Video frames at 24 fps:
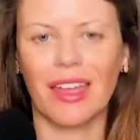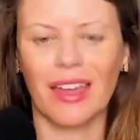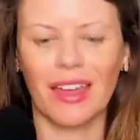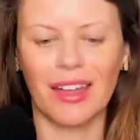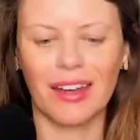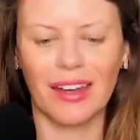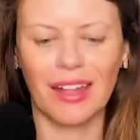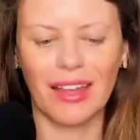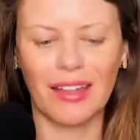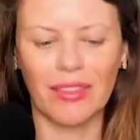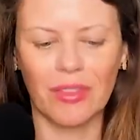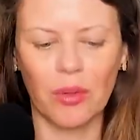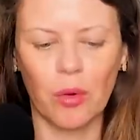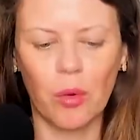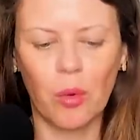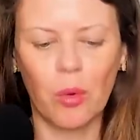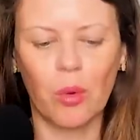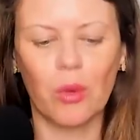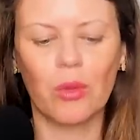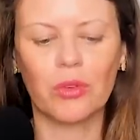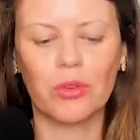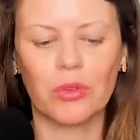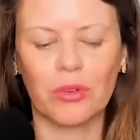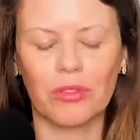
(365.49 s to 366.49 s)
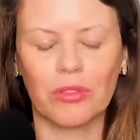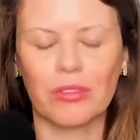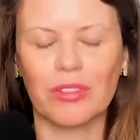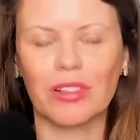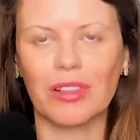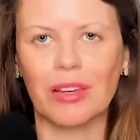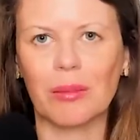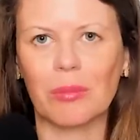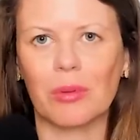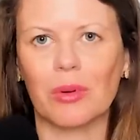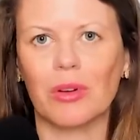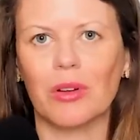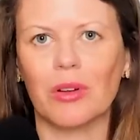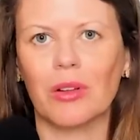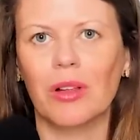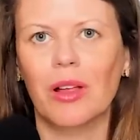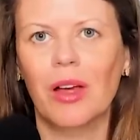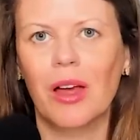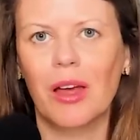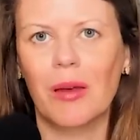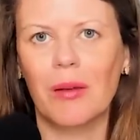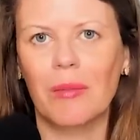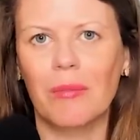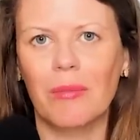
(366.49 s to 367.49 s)
and the whole sort of liberal
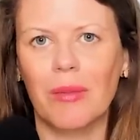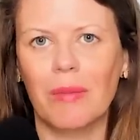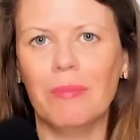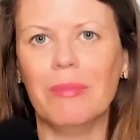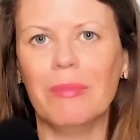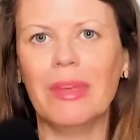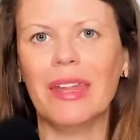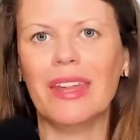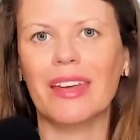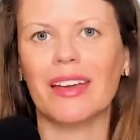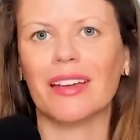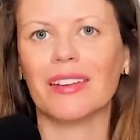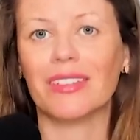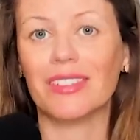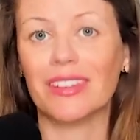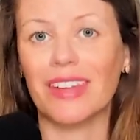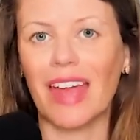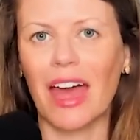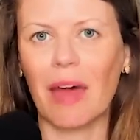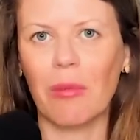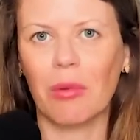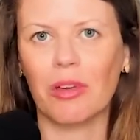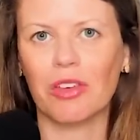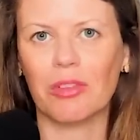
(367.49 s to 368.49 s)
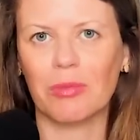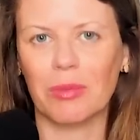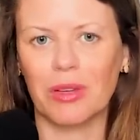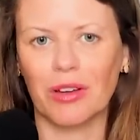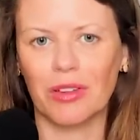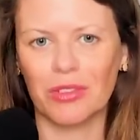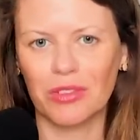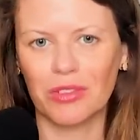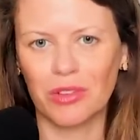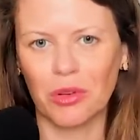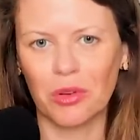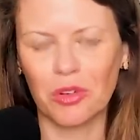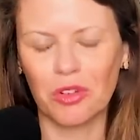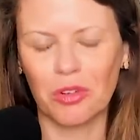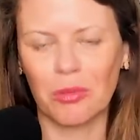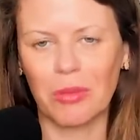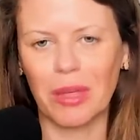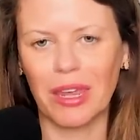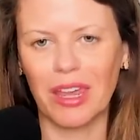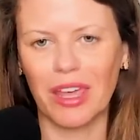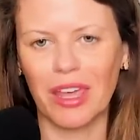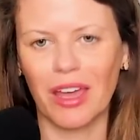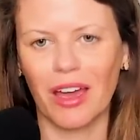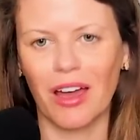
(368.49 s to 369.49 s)
media establishment on social
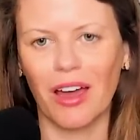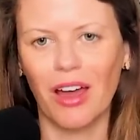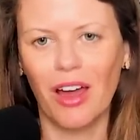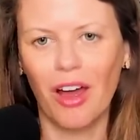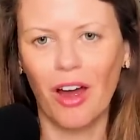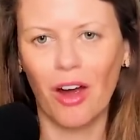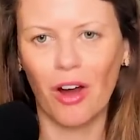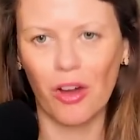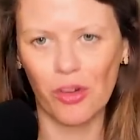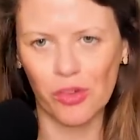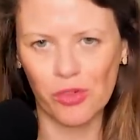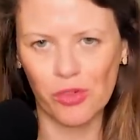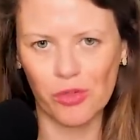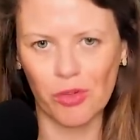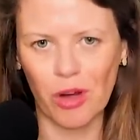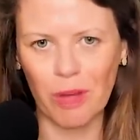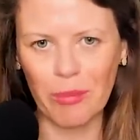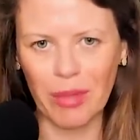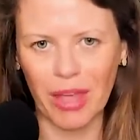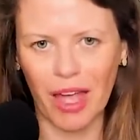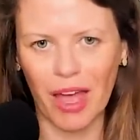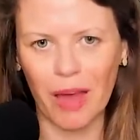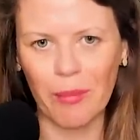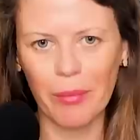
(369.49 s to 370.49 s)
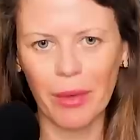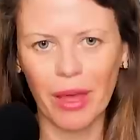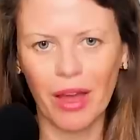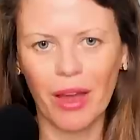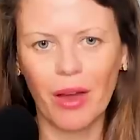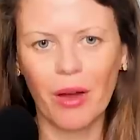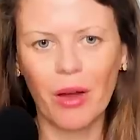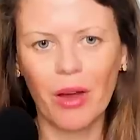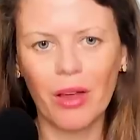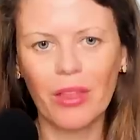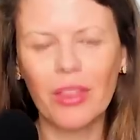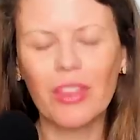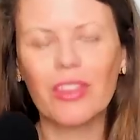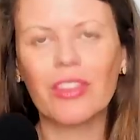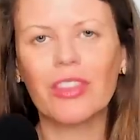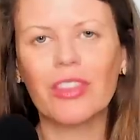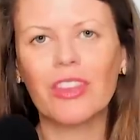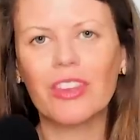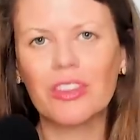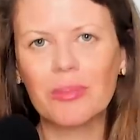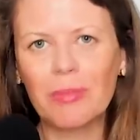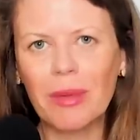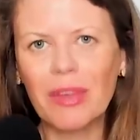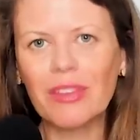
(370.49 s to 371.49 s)
media are drumming up,
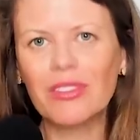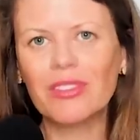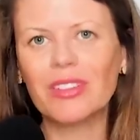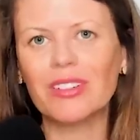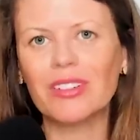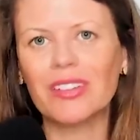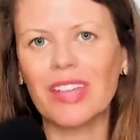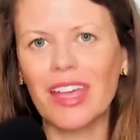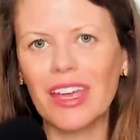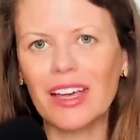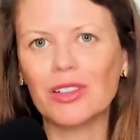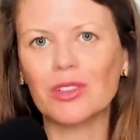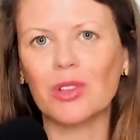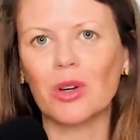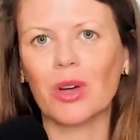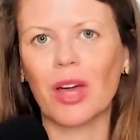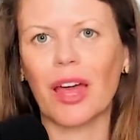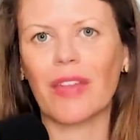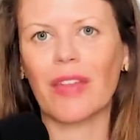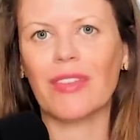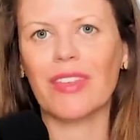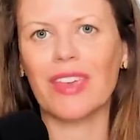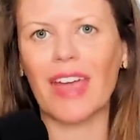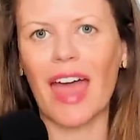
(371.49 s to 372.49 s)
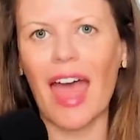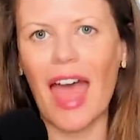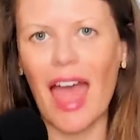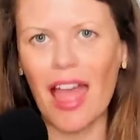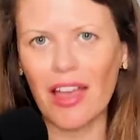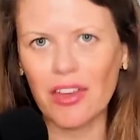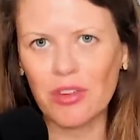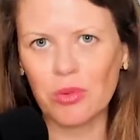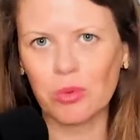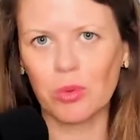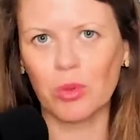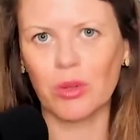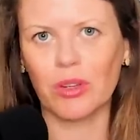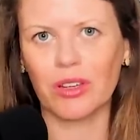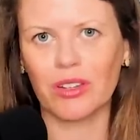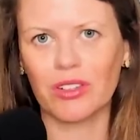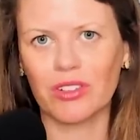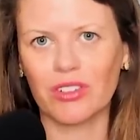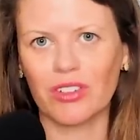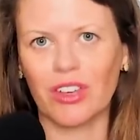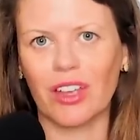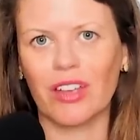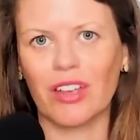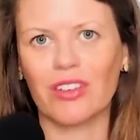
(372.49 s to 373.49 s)
it's best to take a look at the actual
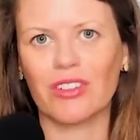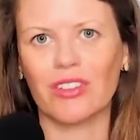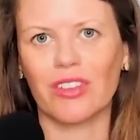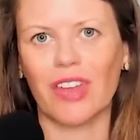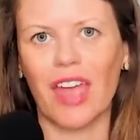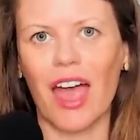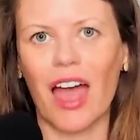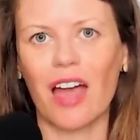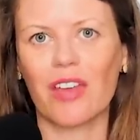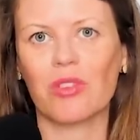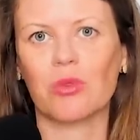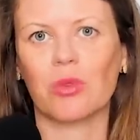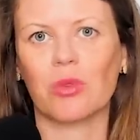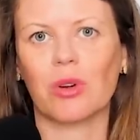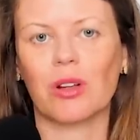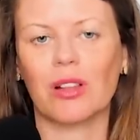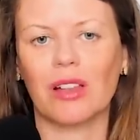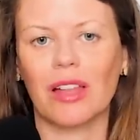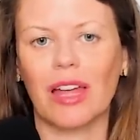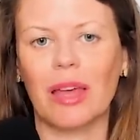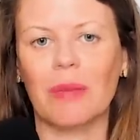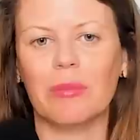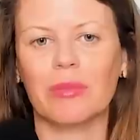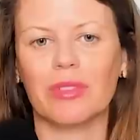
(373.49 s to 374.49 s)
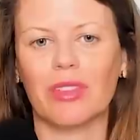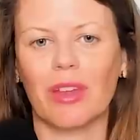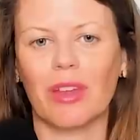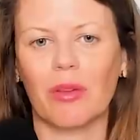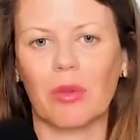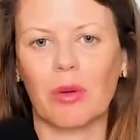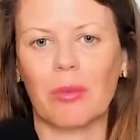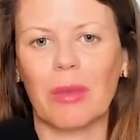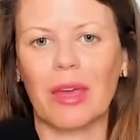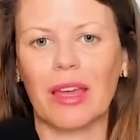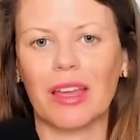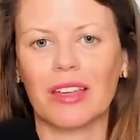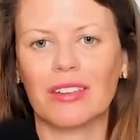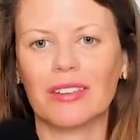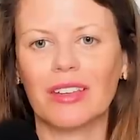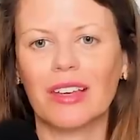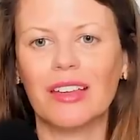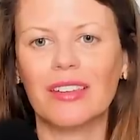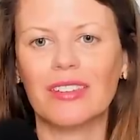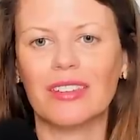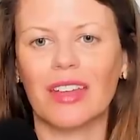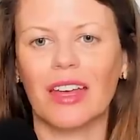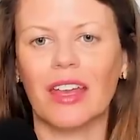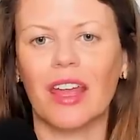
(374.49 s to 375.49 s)
exchange and the actual claims that were made. Because
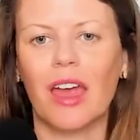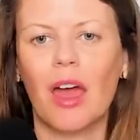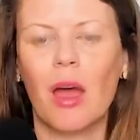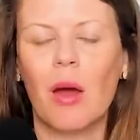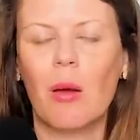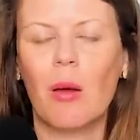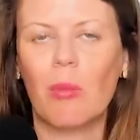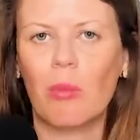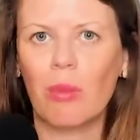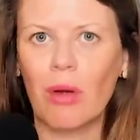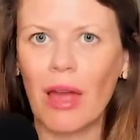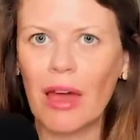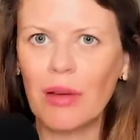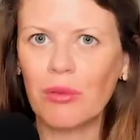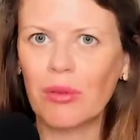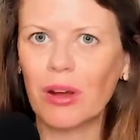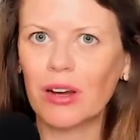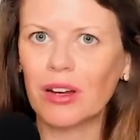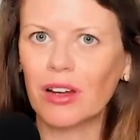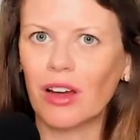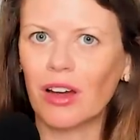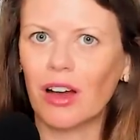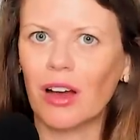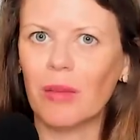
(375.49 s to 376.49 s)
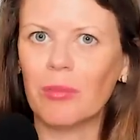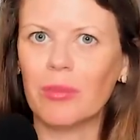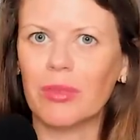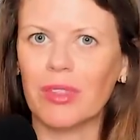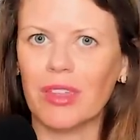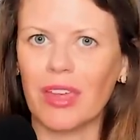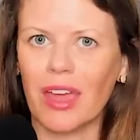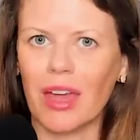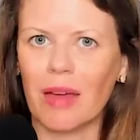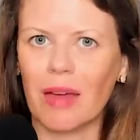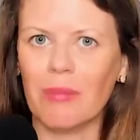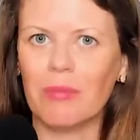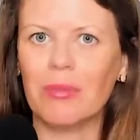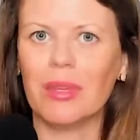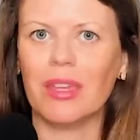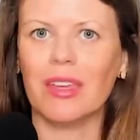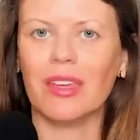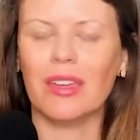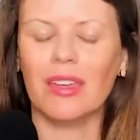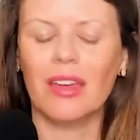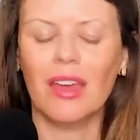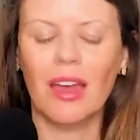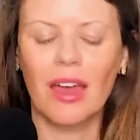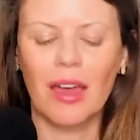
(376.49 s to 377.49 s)
like I said, Brad Redekop, the
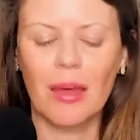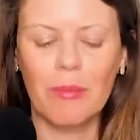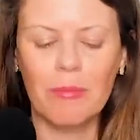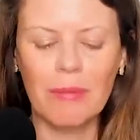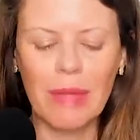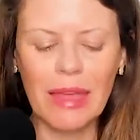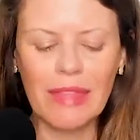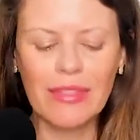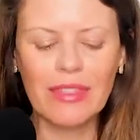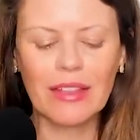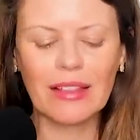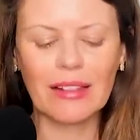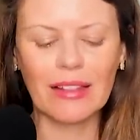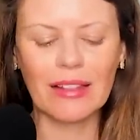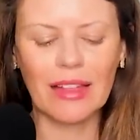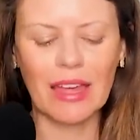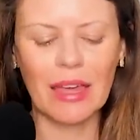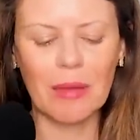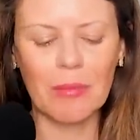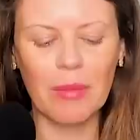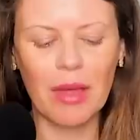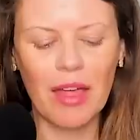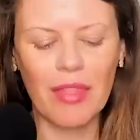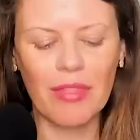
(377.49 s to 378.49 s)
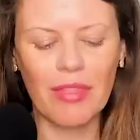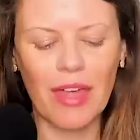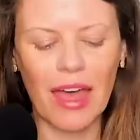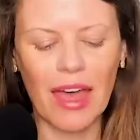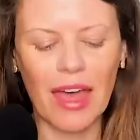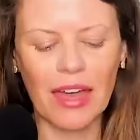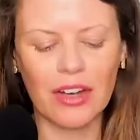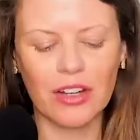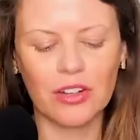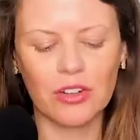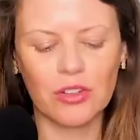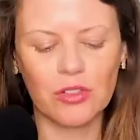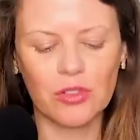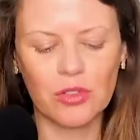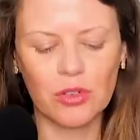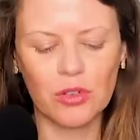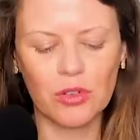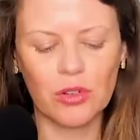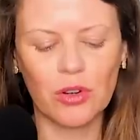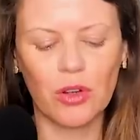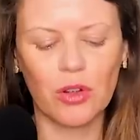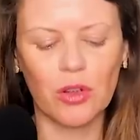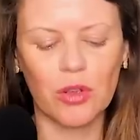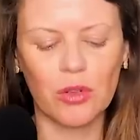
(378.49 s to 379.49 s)
MP, made the claim that
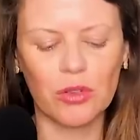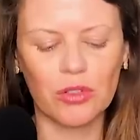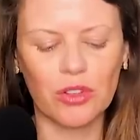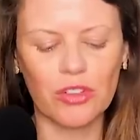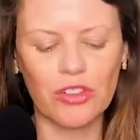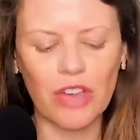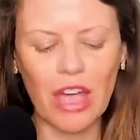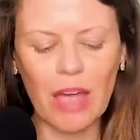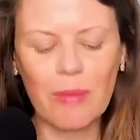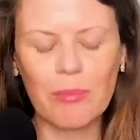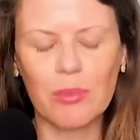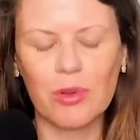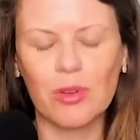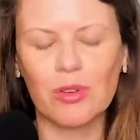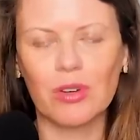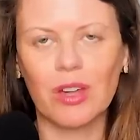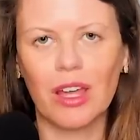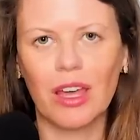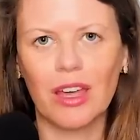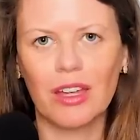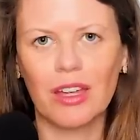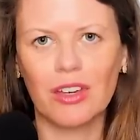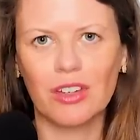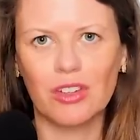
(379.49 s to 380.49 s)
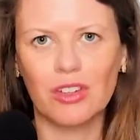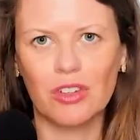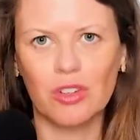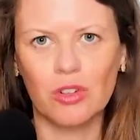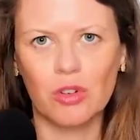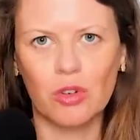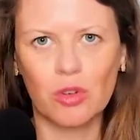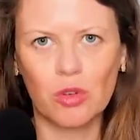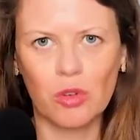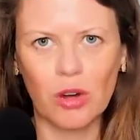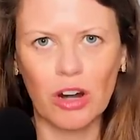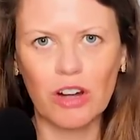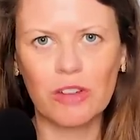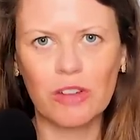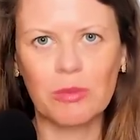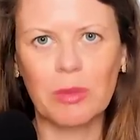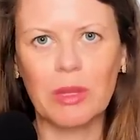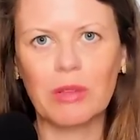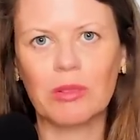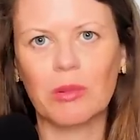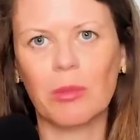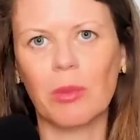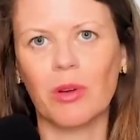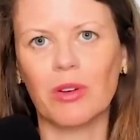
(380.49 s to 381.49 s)
Trudeau used a jackboot to crush
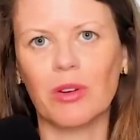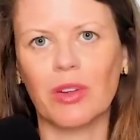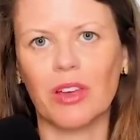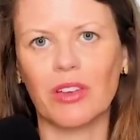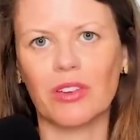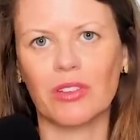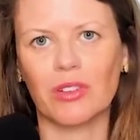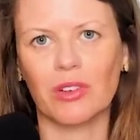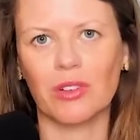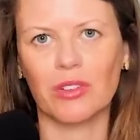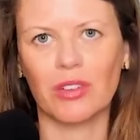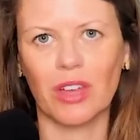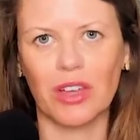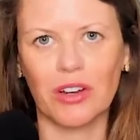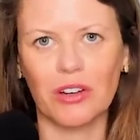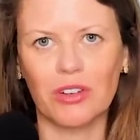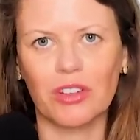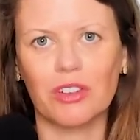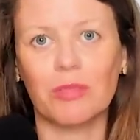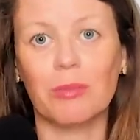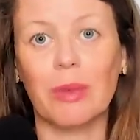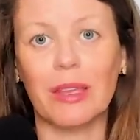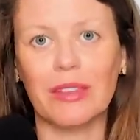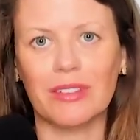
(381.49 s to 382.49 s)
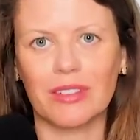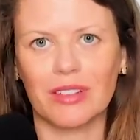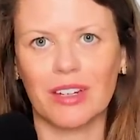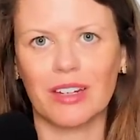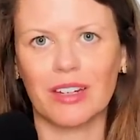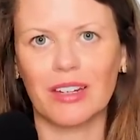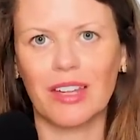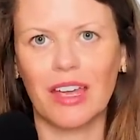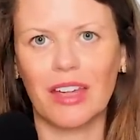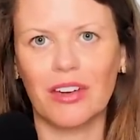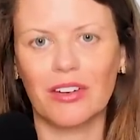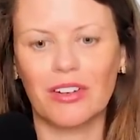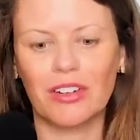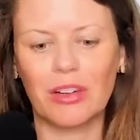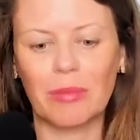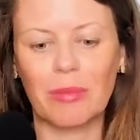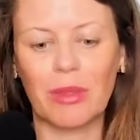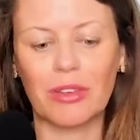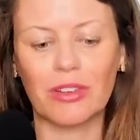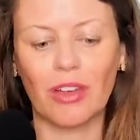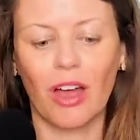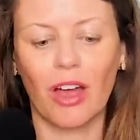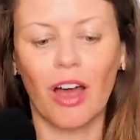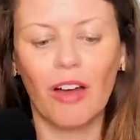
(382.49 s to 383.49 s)
peaceful protesters under his basic dictatorship.
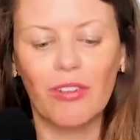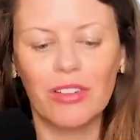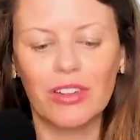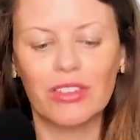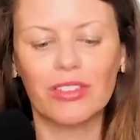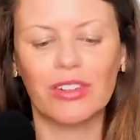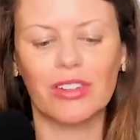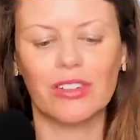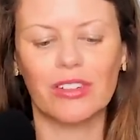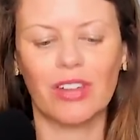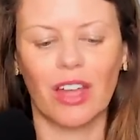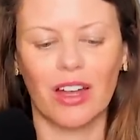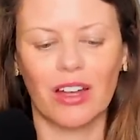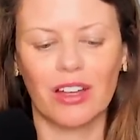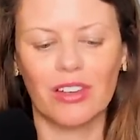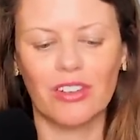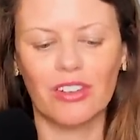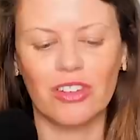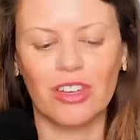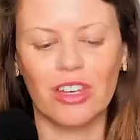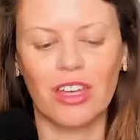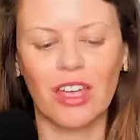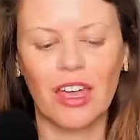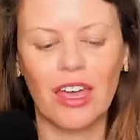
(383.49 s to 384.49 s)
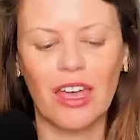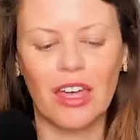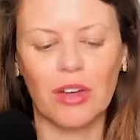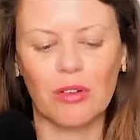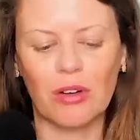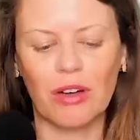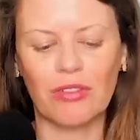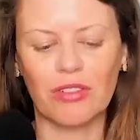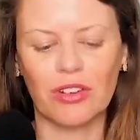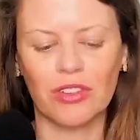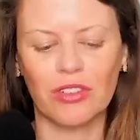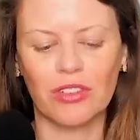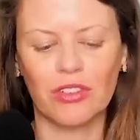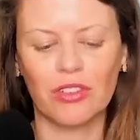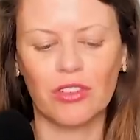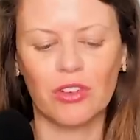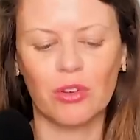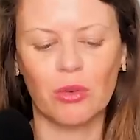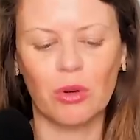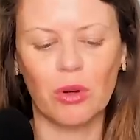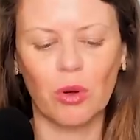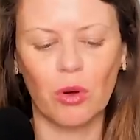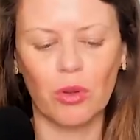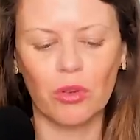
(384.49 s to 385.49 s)
That's obviously tongue-in-cheek in reference
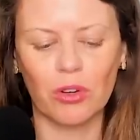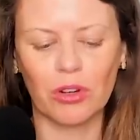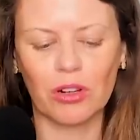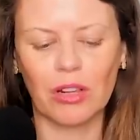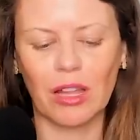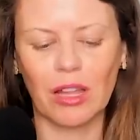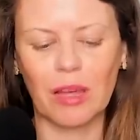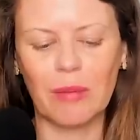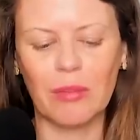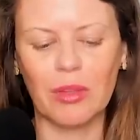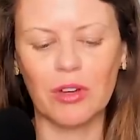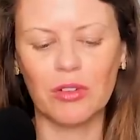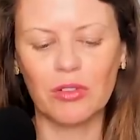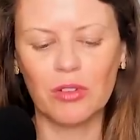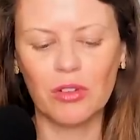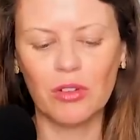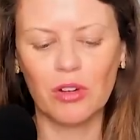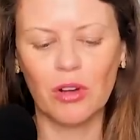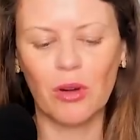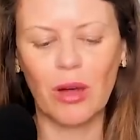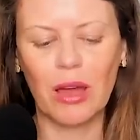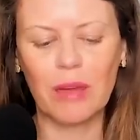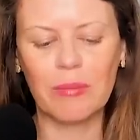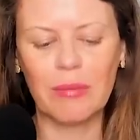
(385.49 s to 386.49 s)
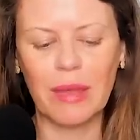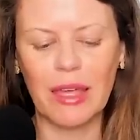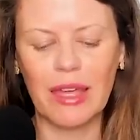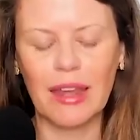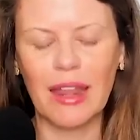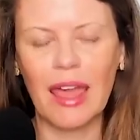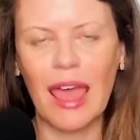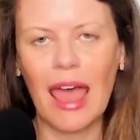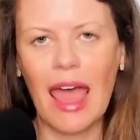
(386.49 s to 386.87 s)
to an older claim that Trudeau had made.